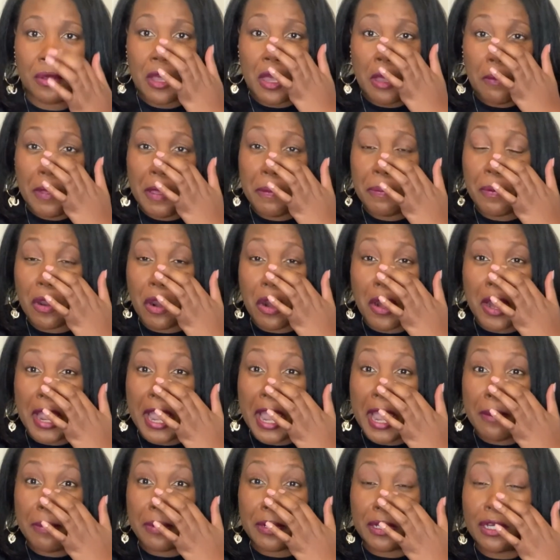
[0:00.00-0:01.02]
people aren't
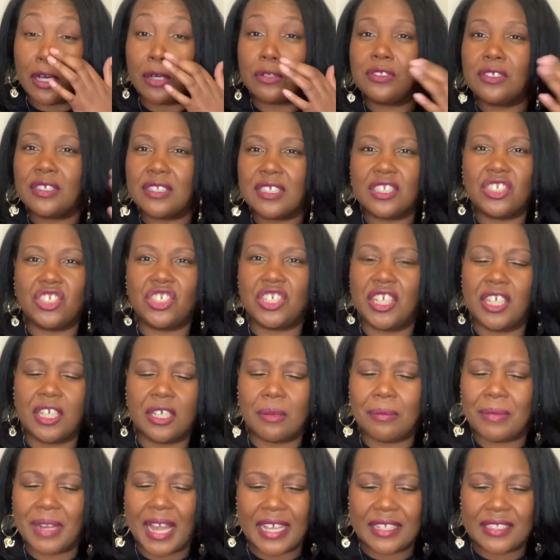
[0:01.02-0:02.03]
able to go to the
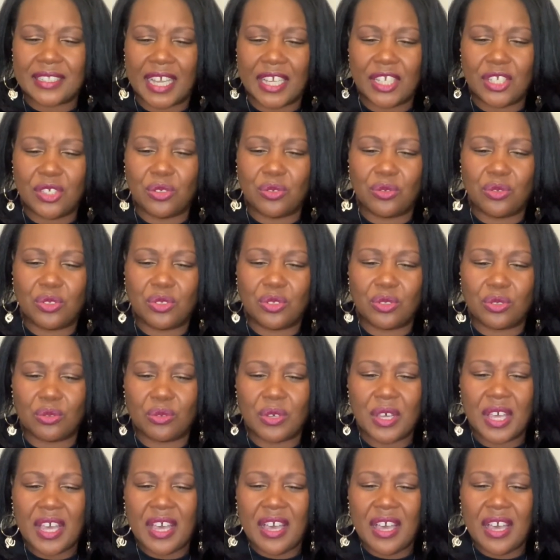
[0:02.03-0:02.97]
gym like they used to.